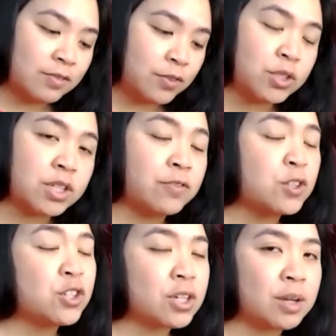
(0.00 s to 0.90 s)
Frozen
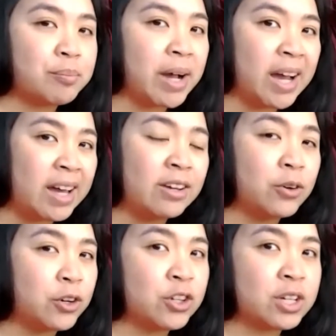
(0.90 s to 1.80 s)
fruits you can buy,
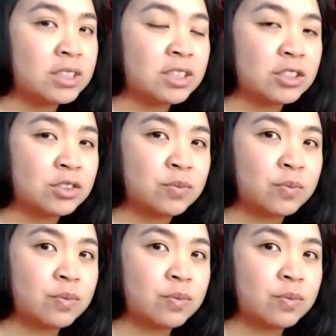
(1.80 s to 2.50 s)
or you can just